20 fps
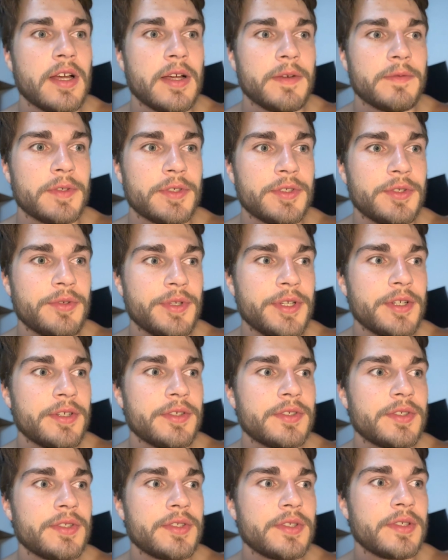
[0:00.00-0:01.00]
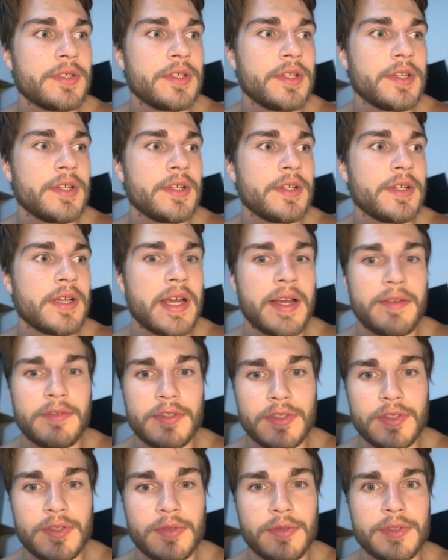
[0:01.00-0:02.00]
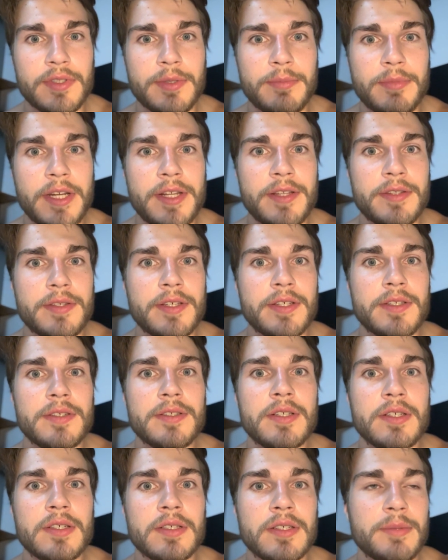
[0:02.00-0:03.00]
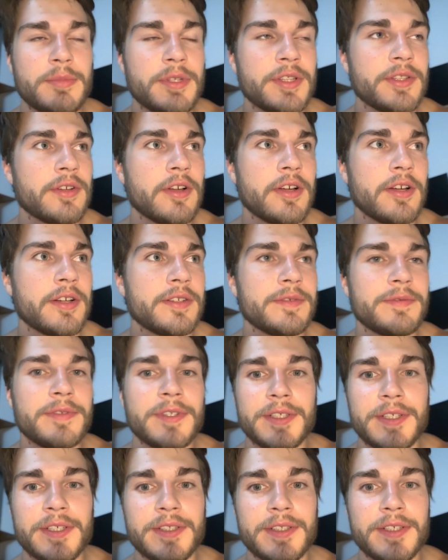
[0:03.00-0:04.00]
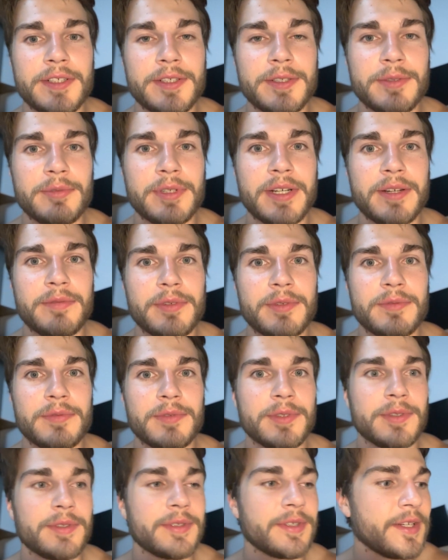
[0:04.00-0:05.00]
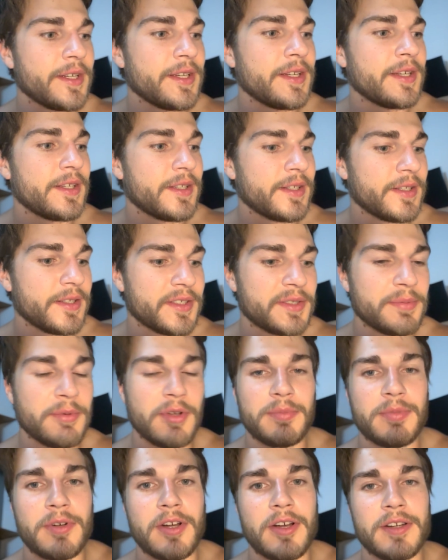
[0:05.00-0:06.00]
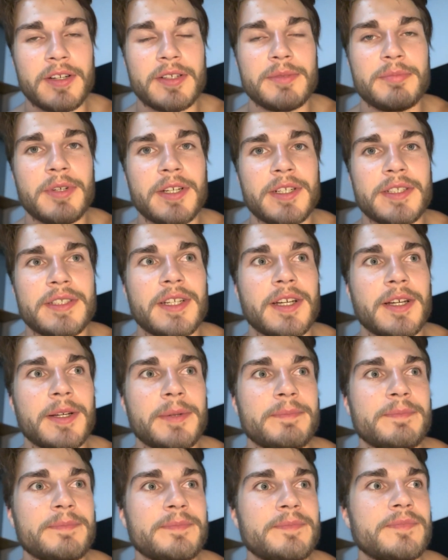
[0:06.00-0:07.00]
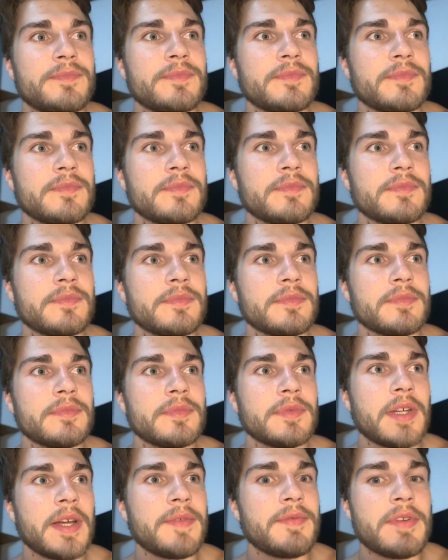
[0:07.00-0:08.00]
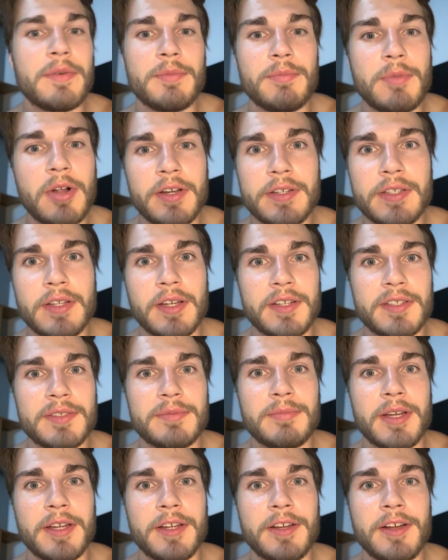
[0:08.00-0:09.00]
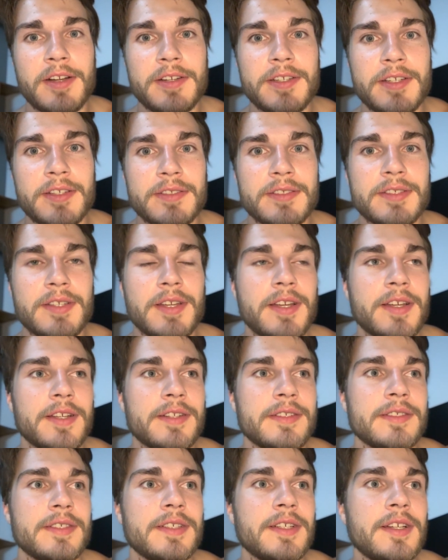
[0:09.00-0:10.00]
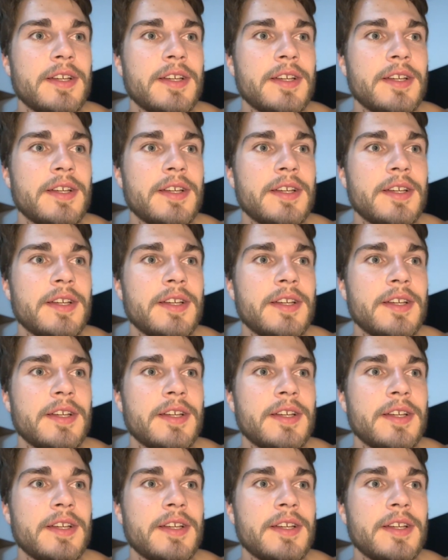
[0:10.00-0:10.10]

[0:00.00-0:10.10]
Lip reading: for 2 years, haven't sold them anything. I mean, the odd affiliate link or whatever for a small product, but I've never monetized my audience. And